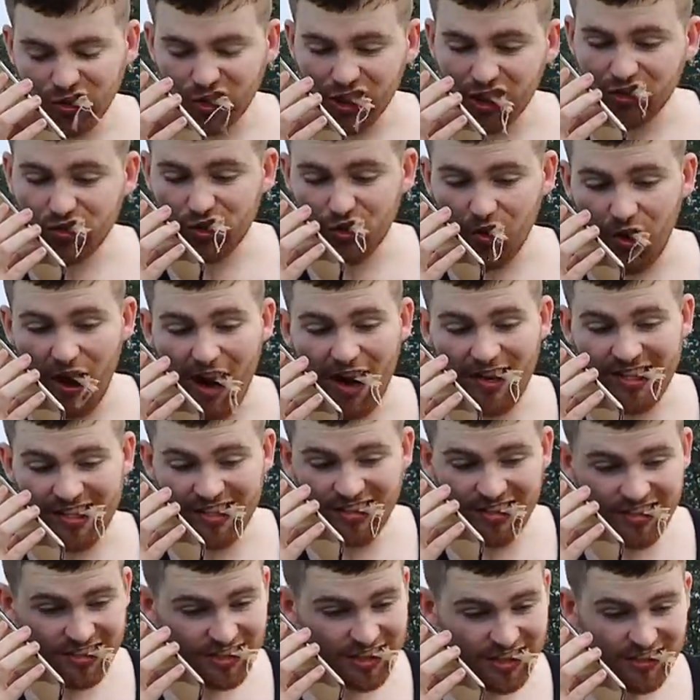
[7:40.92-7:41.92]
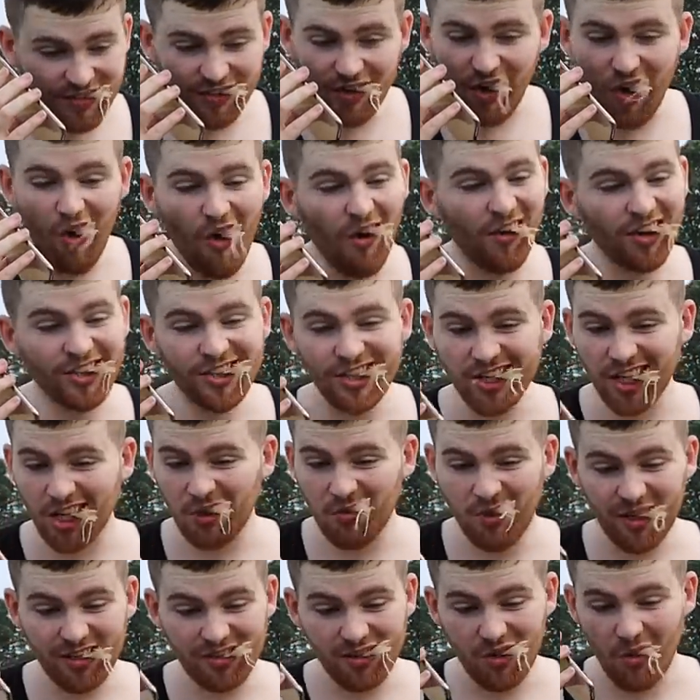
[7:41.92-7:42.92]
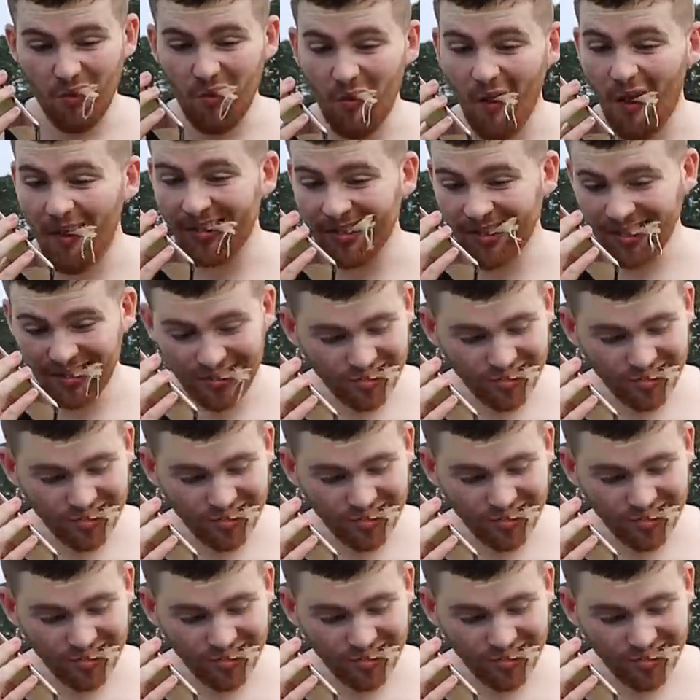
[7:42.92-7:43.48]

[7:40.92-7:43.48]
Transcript: It's great. They give you all the chicken wings you want.